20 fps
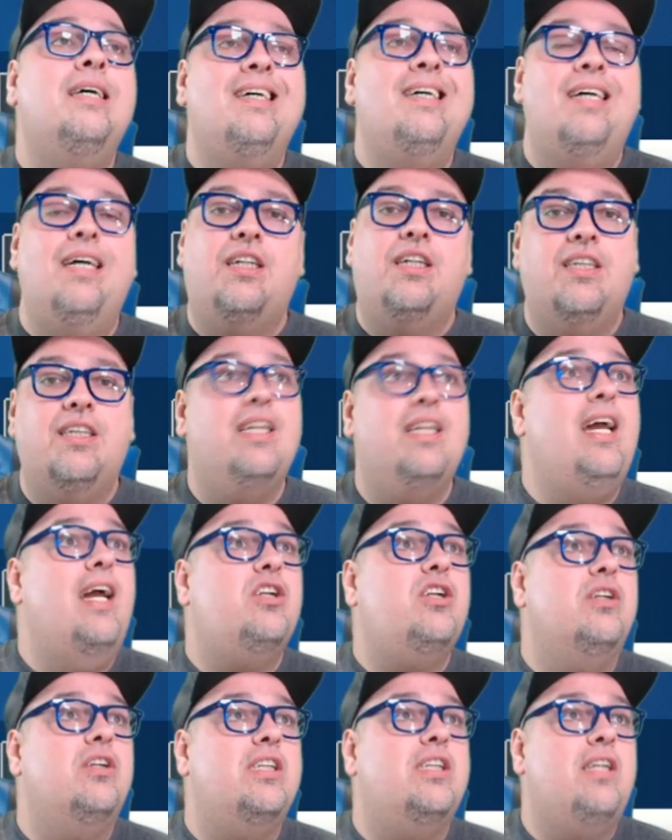that's just an
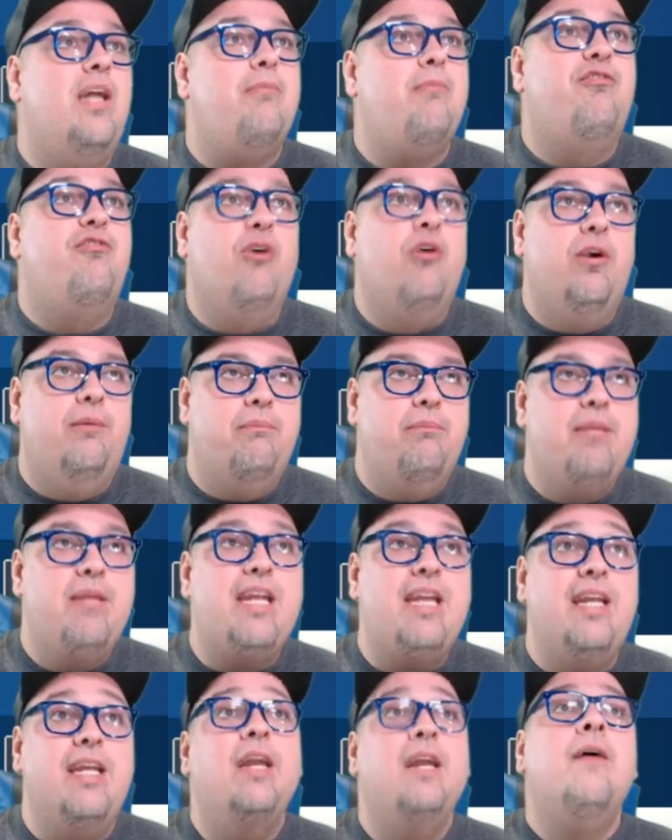extra step for
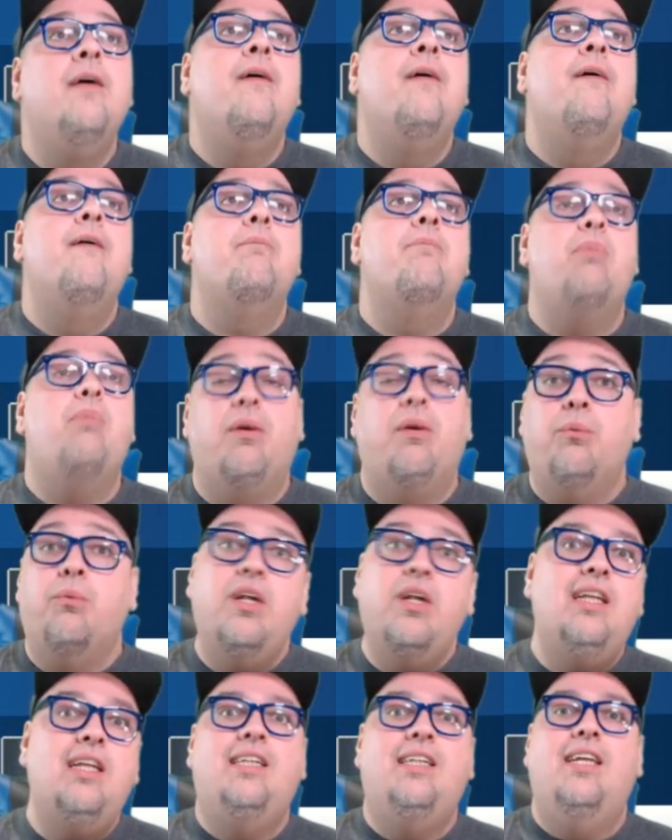me. But
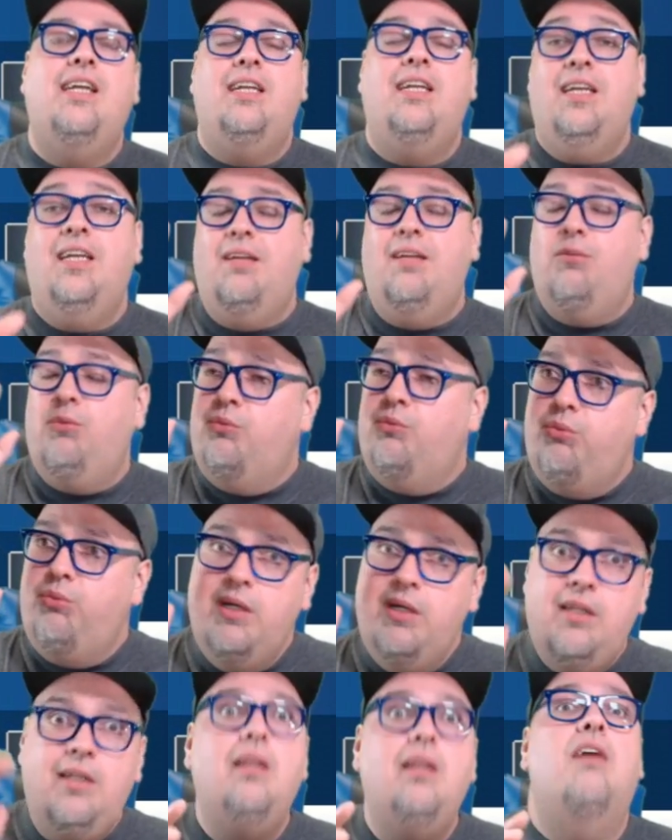really digging it,
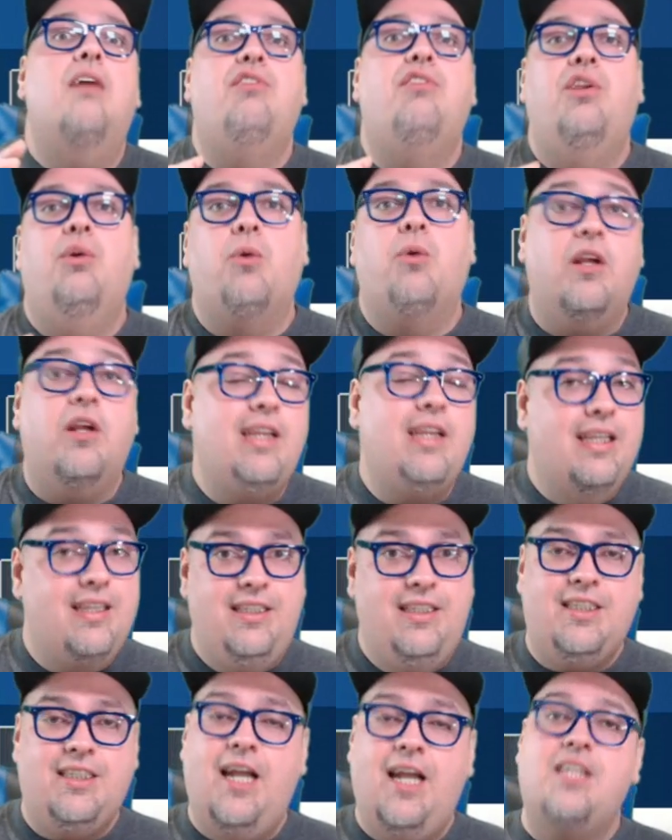really loving the work that
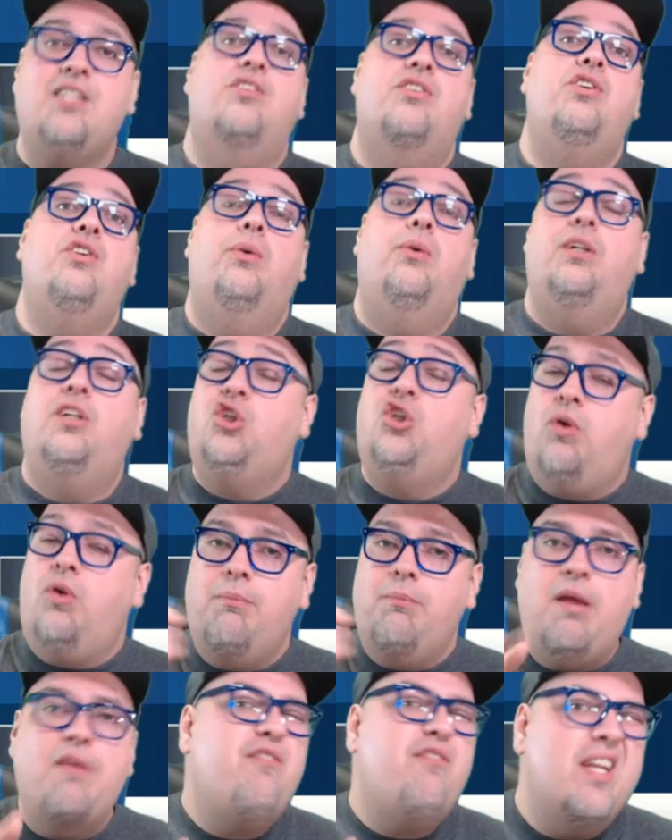these guys are doing. Join
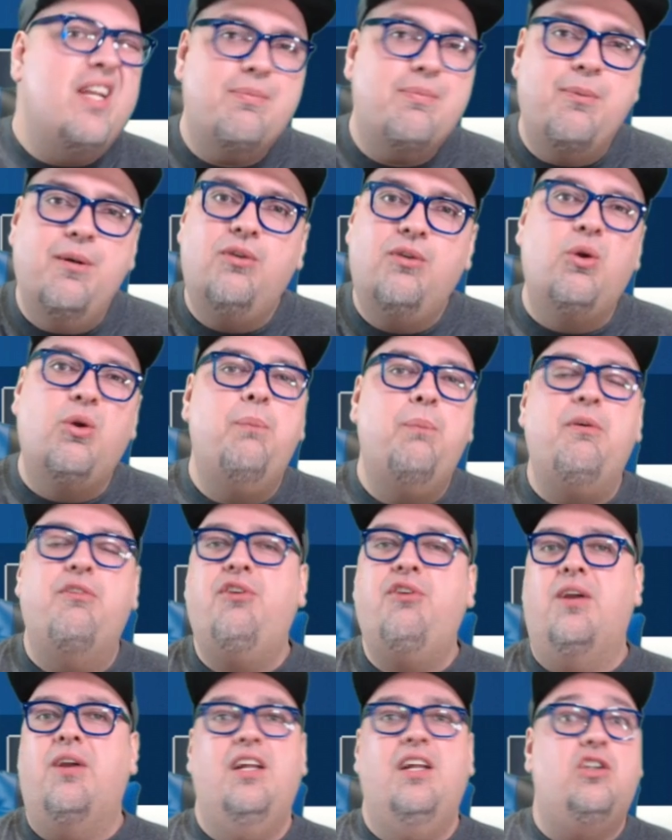my Facebook group if
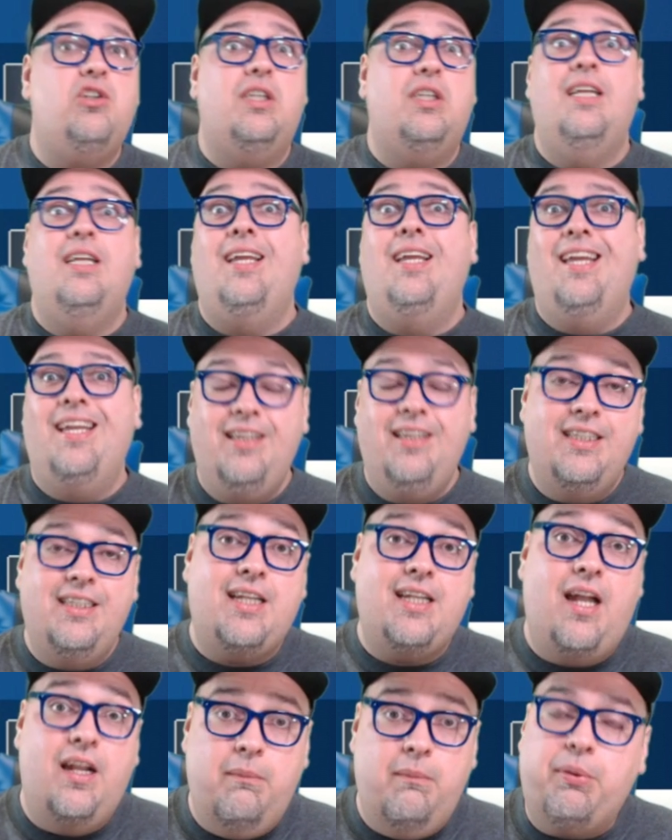you're interested in these
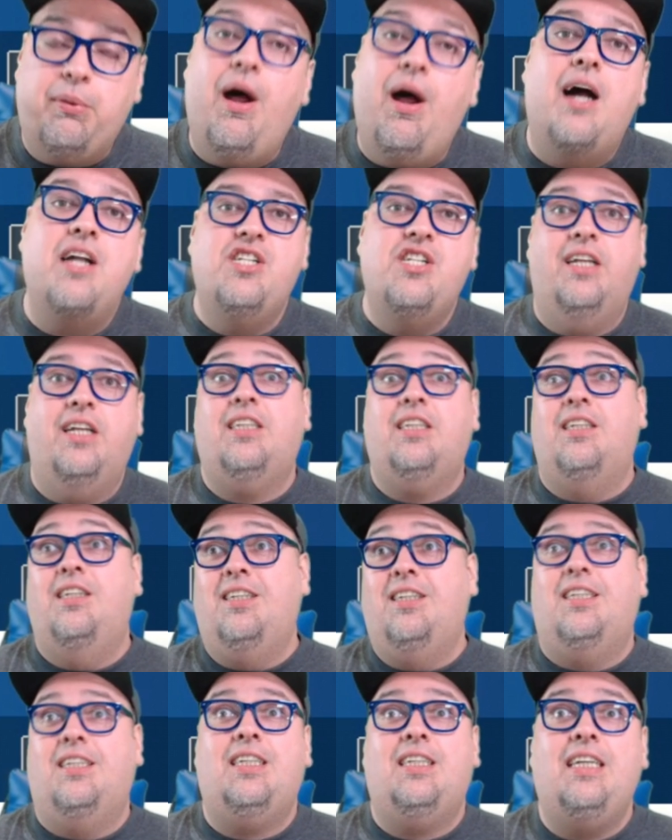kind of projects and to
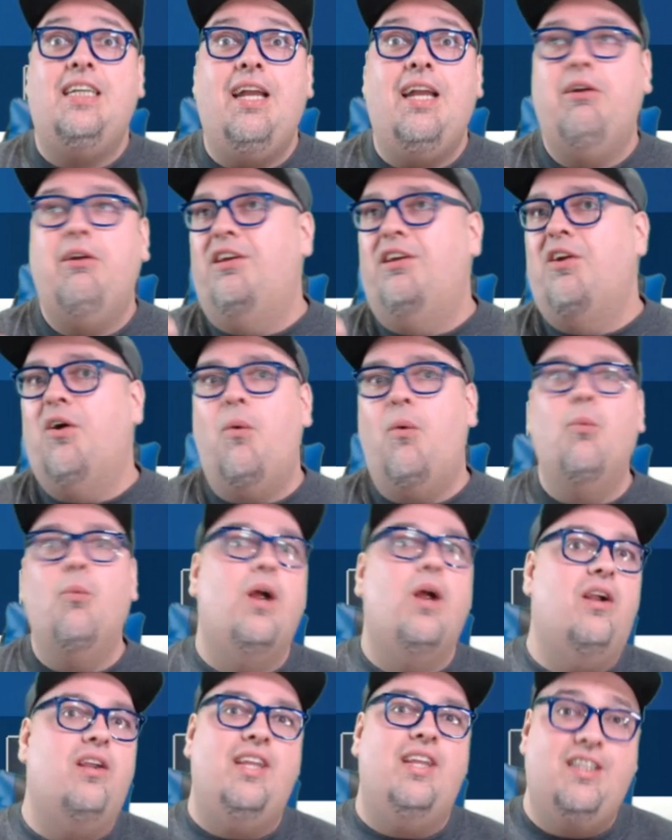see, you know,
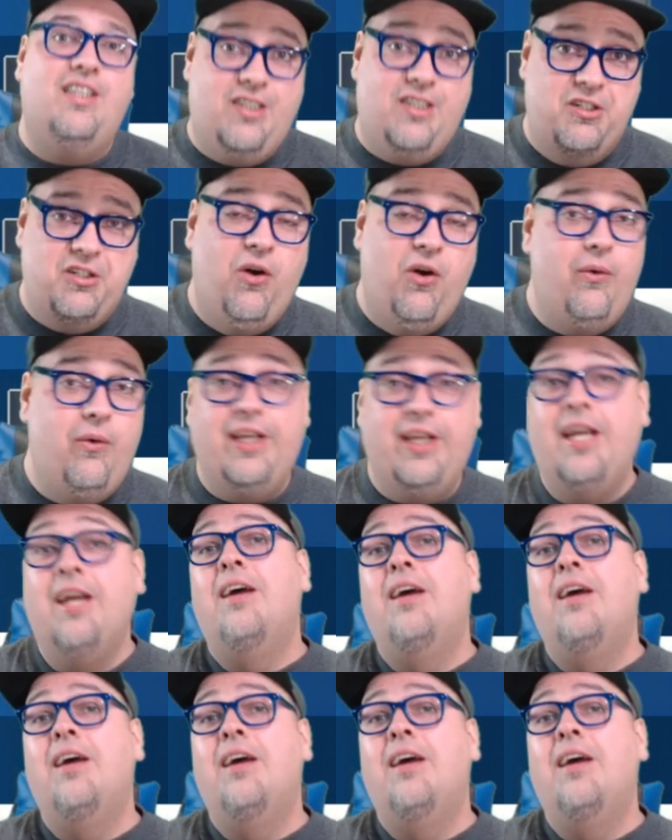where things are going,